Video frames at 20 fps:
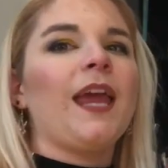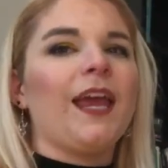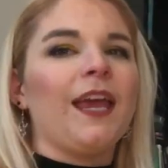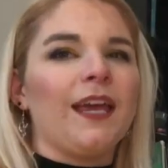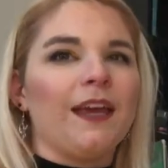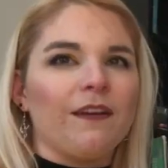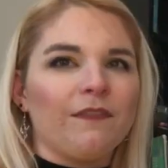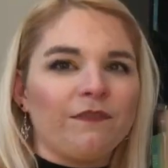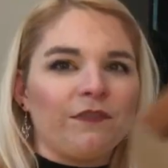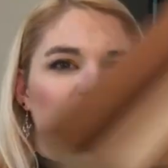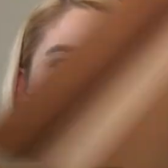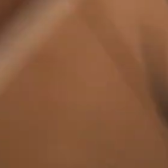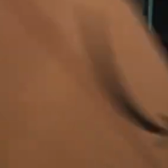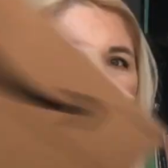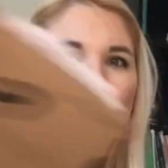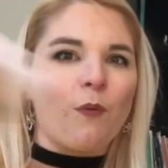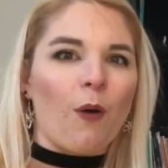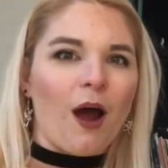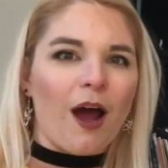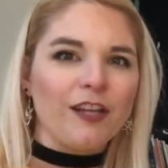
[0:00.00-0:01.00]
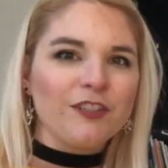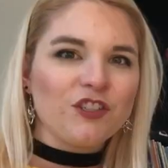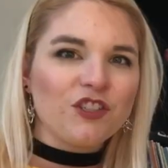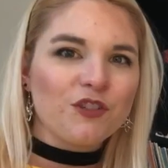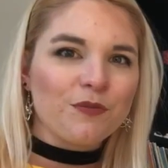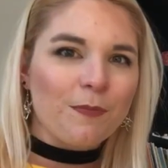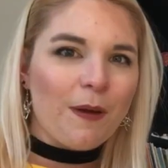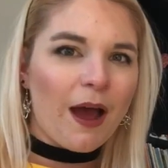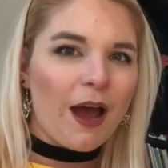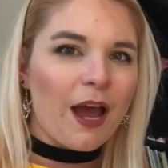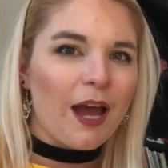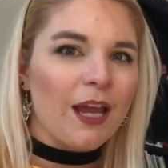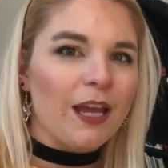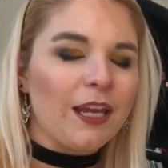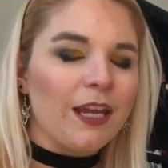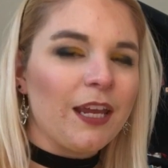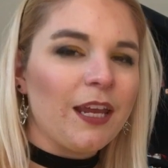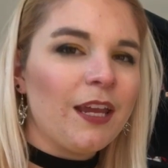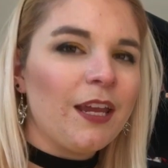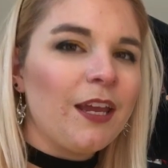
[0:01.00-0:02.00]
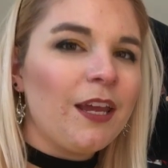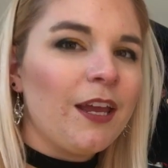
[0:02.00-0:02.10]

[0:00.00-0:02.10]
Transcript: if you've watched my